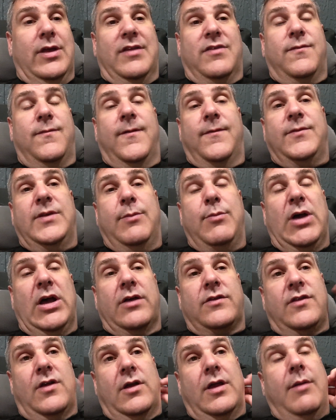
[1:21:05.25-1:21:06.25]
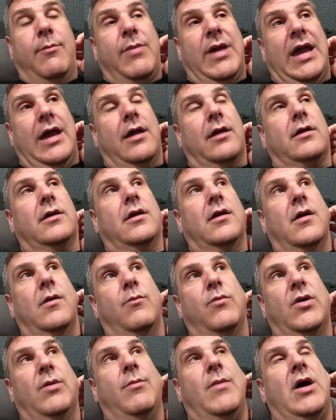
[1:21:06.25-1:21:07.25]
That's $50 I'll get back
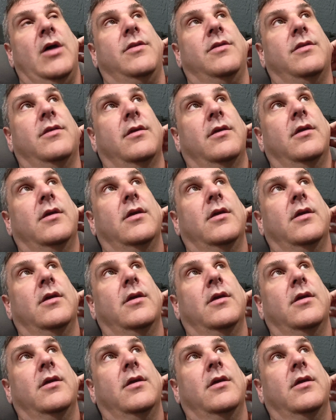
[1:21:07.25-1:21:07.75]
per month.